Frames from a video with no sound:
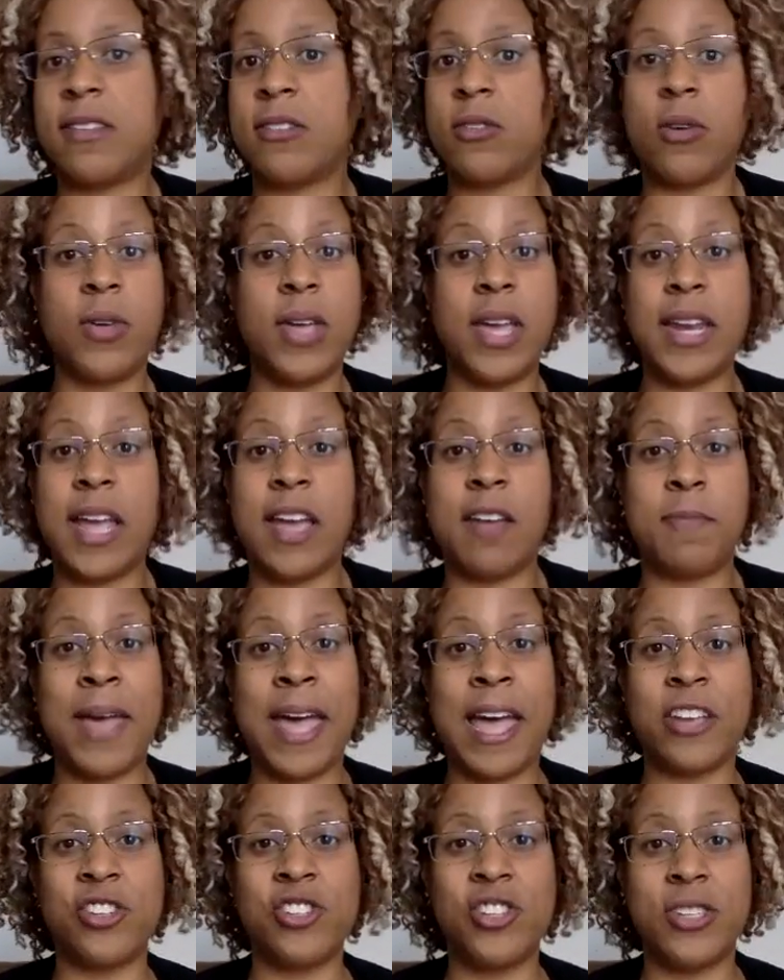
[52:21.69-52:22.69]
It's okay to have
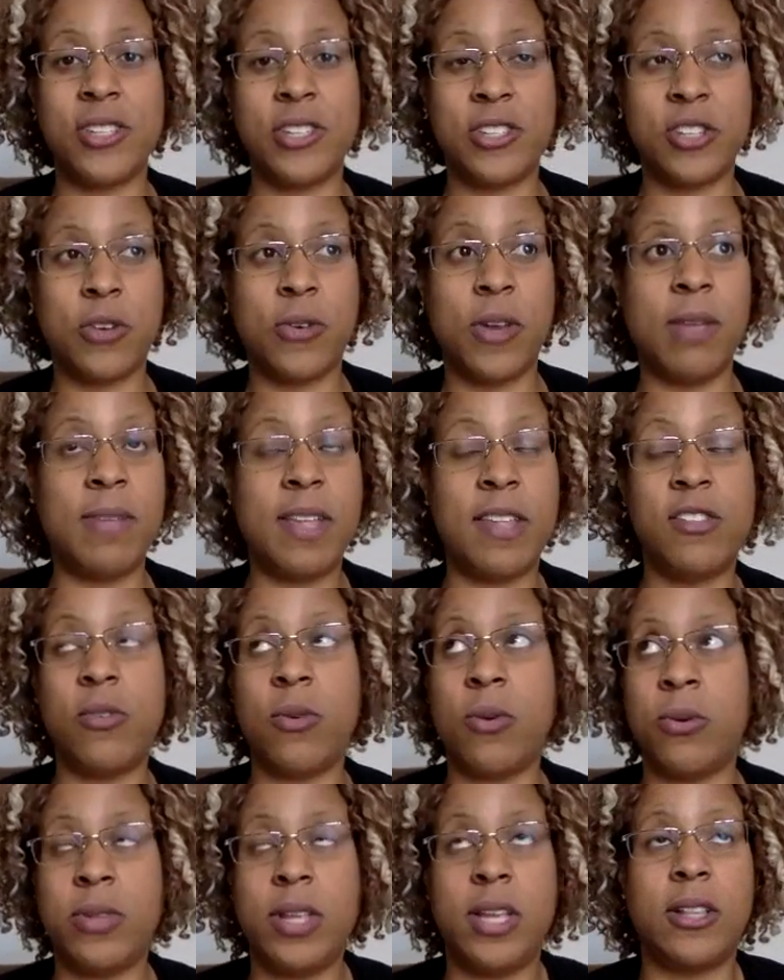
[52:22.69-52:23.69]
passionate disagreements.
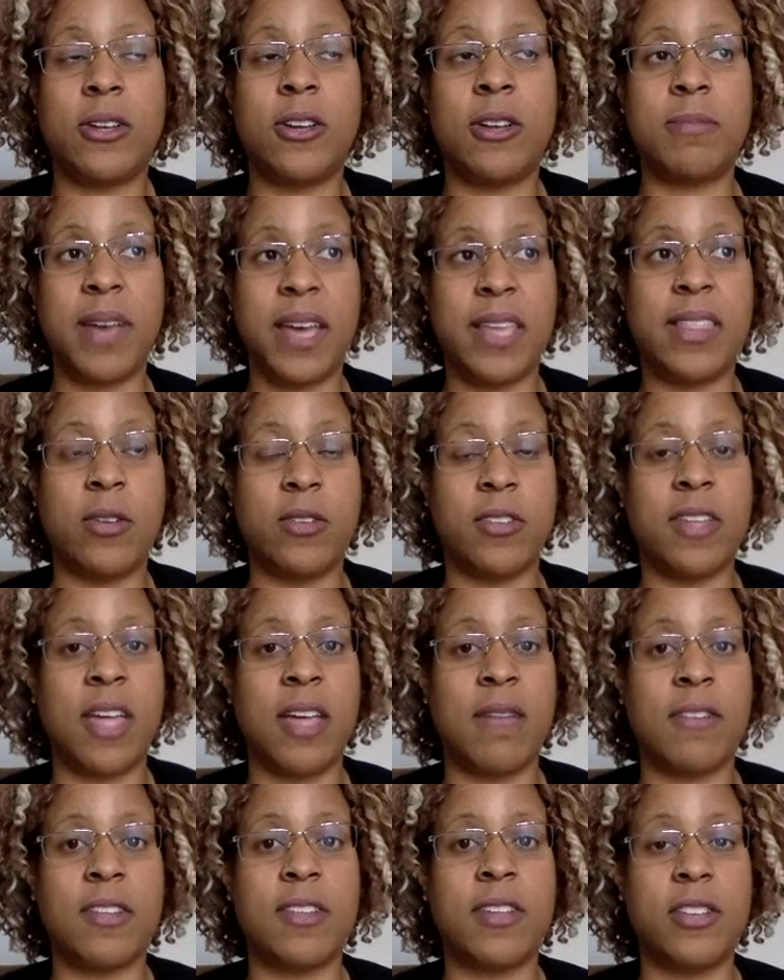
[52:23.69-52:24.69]
You only learn by those
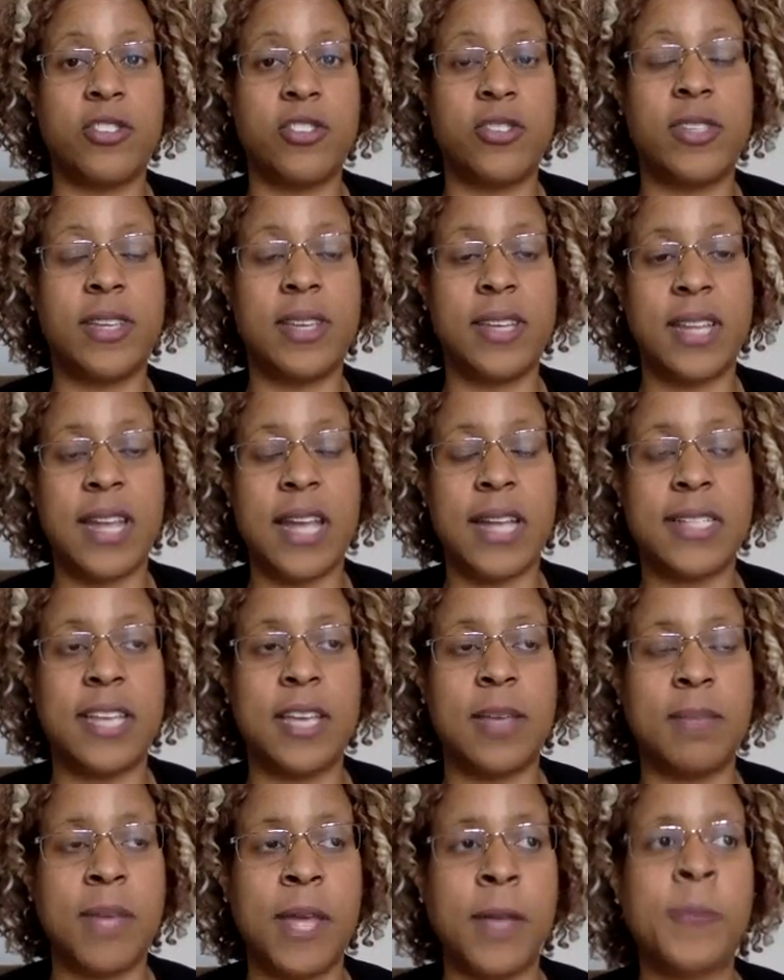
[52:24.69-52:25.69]
conversations and
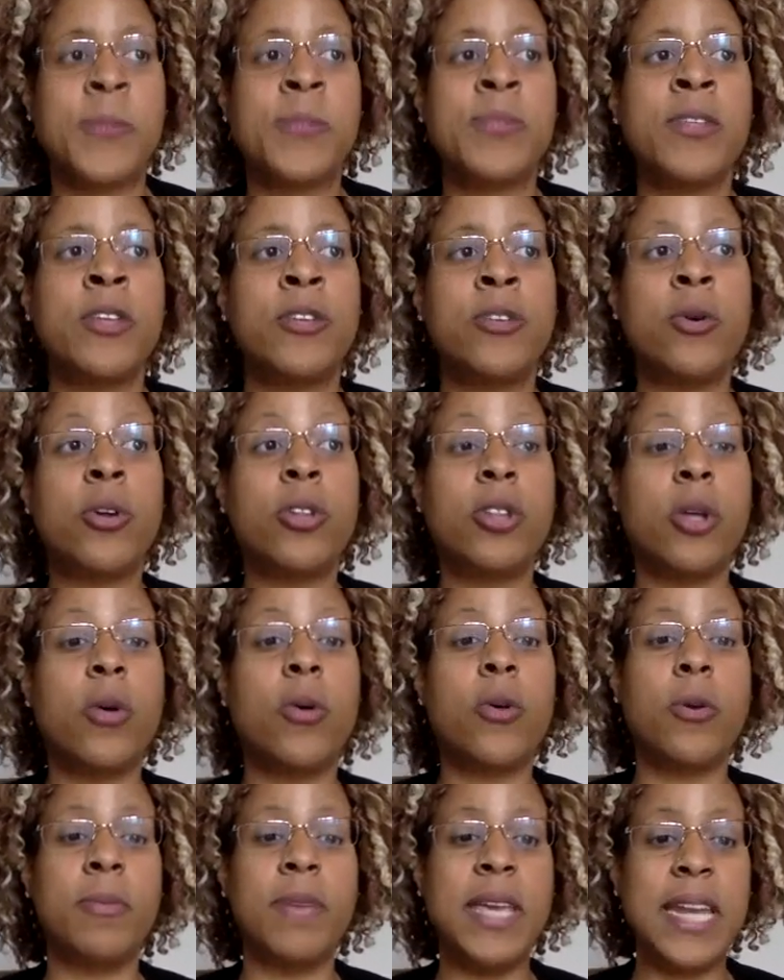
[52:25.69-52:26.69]
connecting. But your
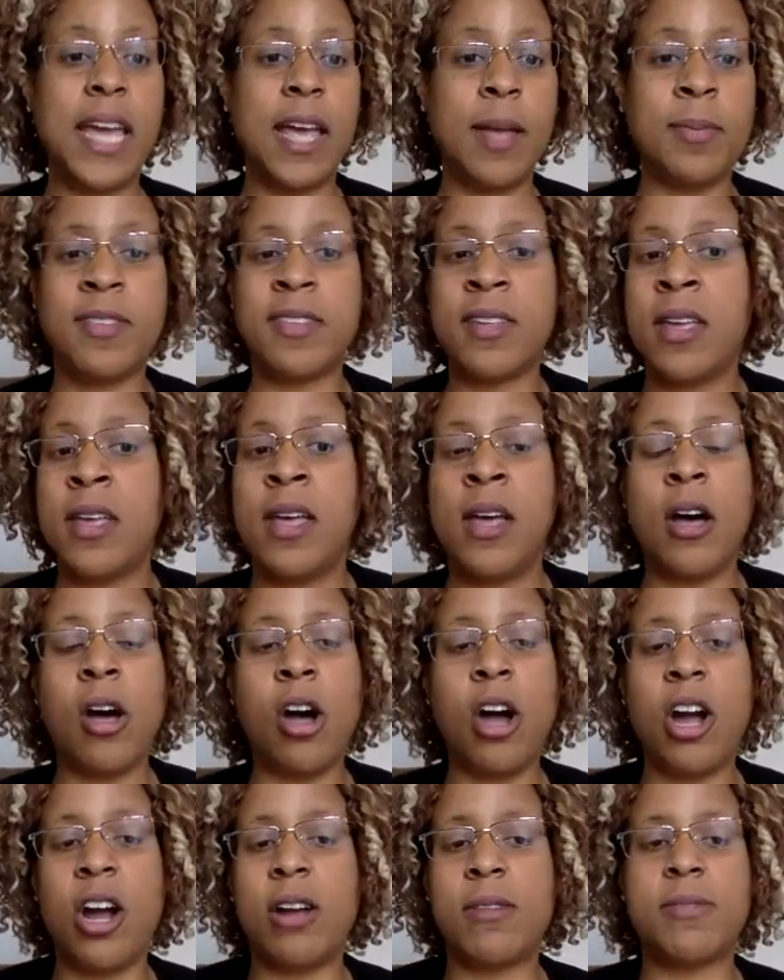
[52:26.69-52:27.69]
local meetups
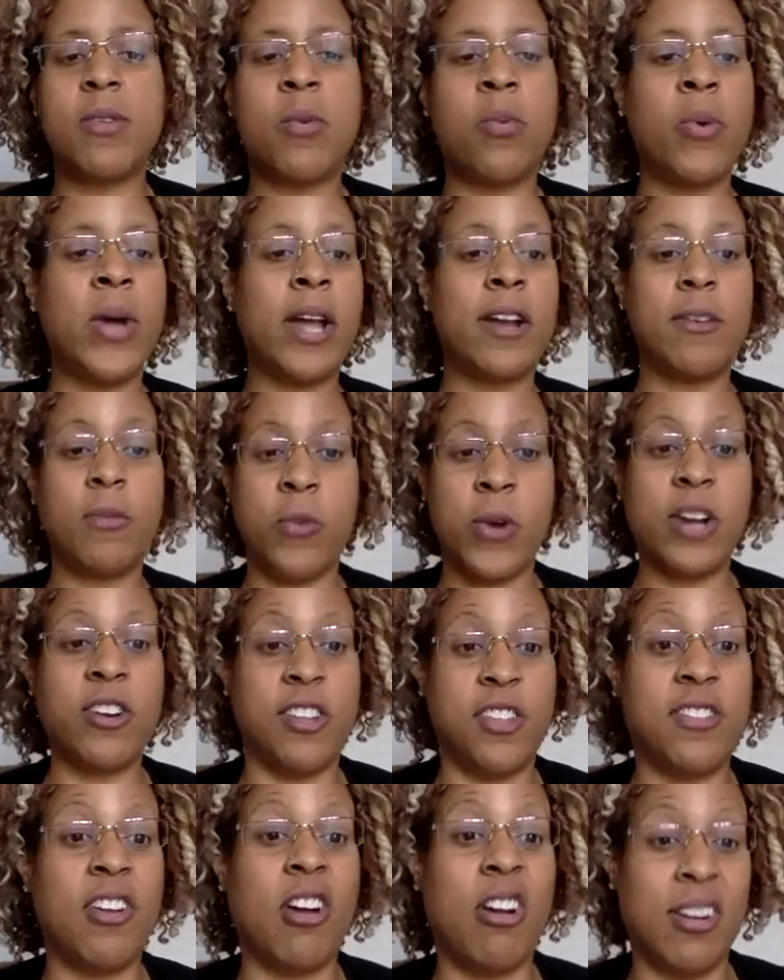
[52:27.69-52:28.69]
are the where to
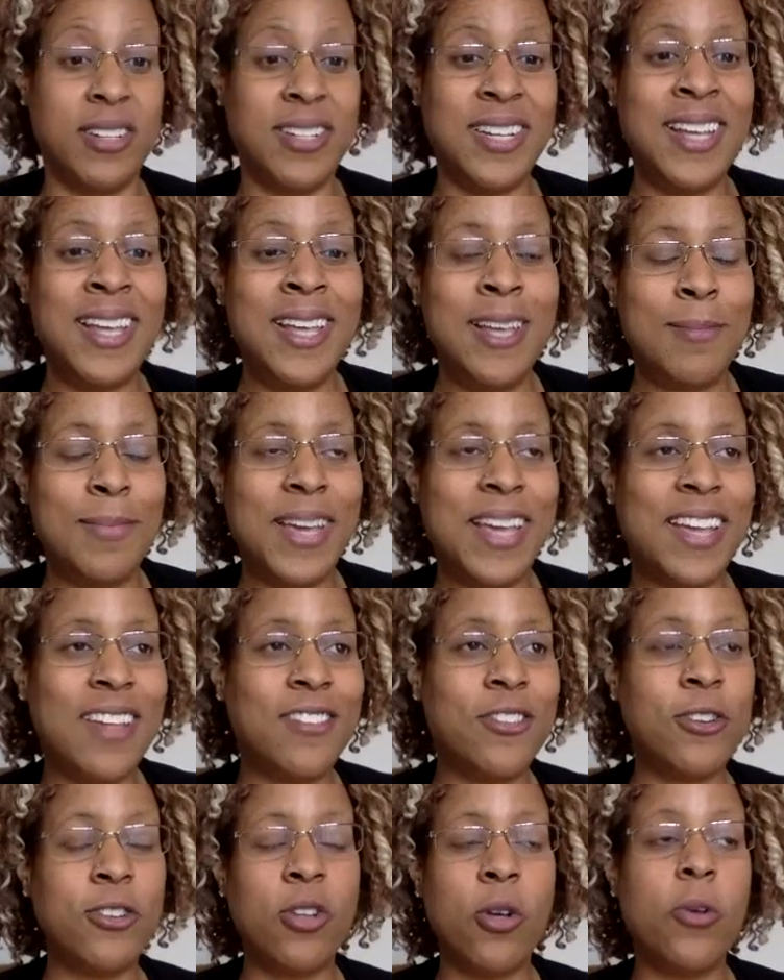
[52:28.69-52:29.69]
start,
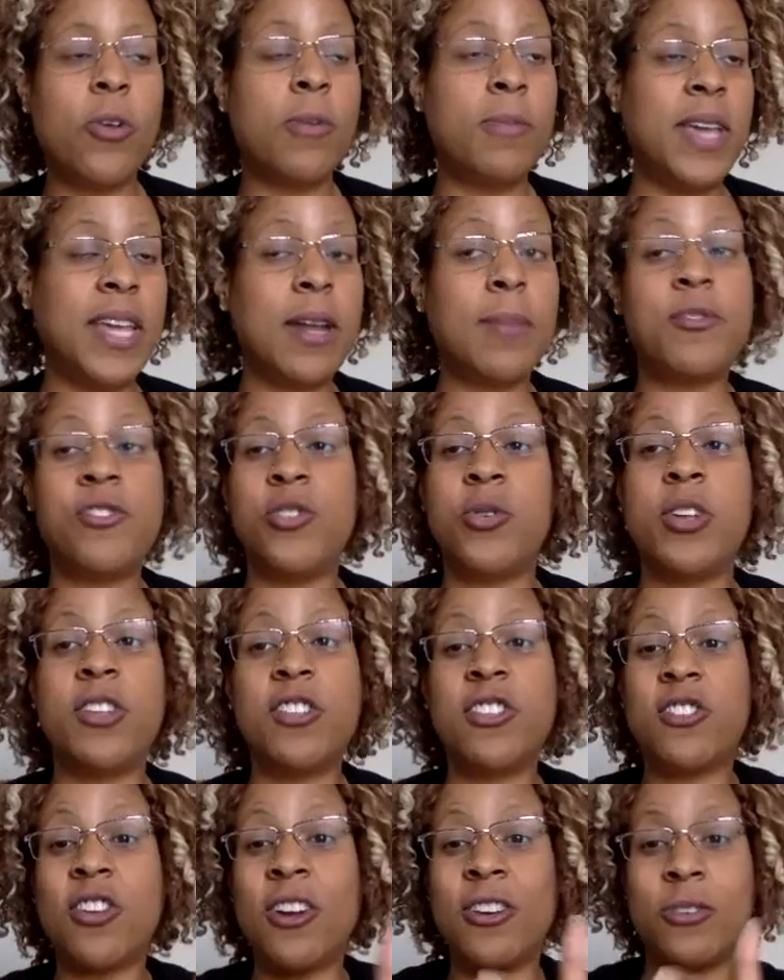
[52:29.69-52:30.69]
because your local meetups, you can
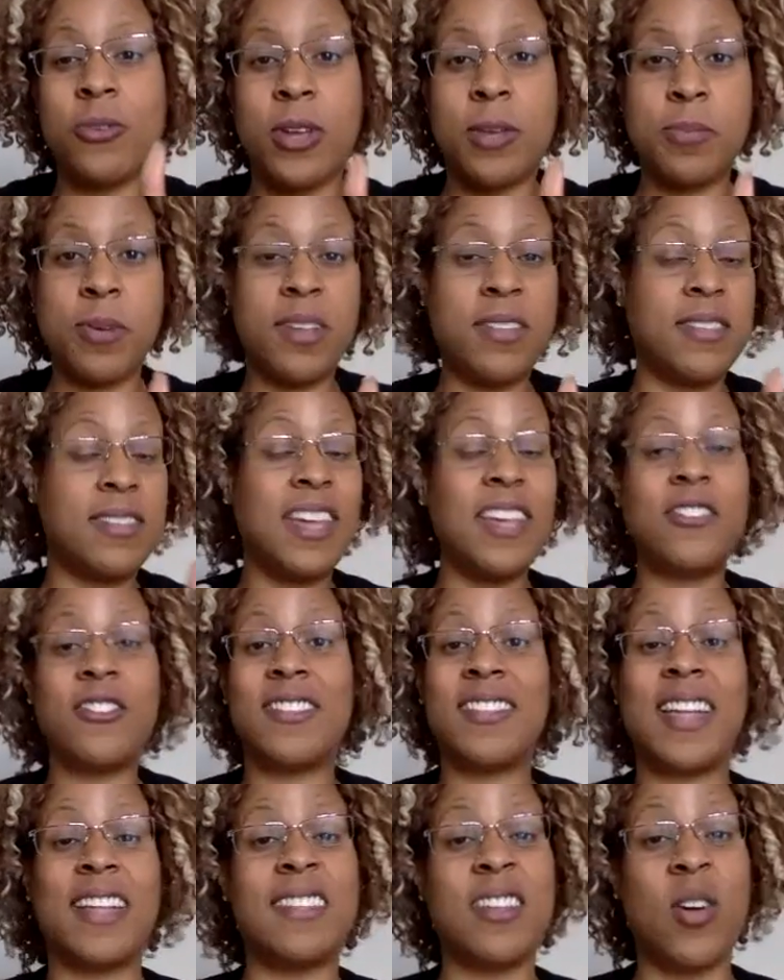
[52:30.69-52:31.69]
start doing
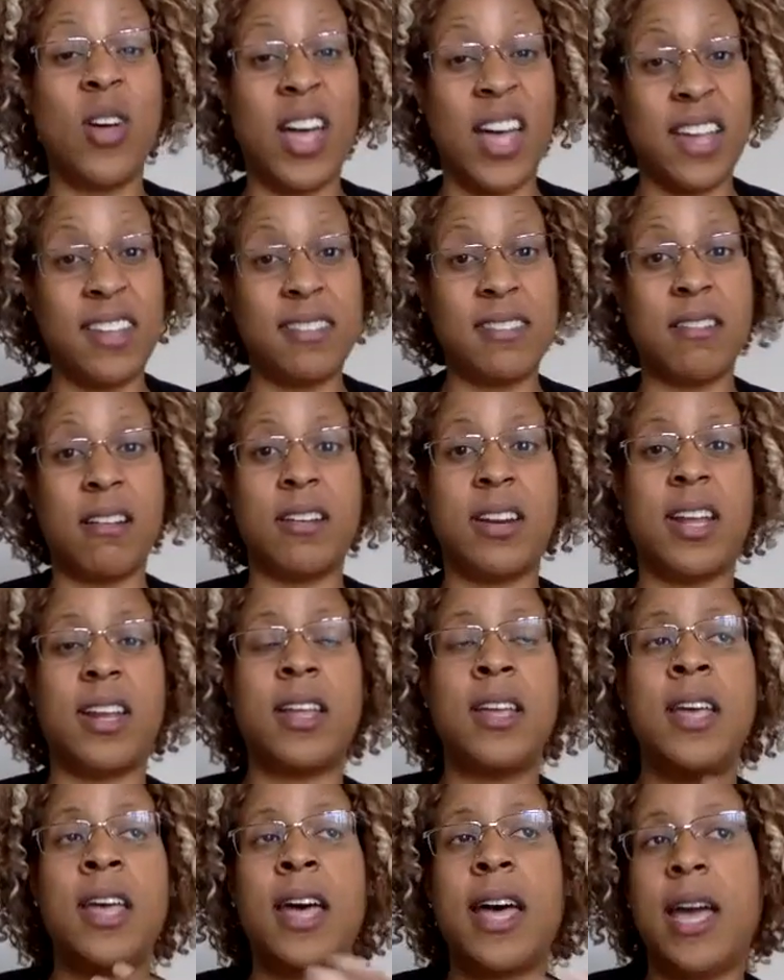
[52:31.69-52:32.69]
presentations. That's how how I started.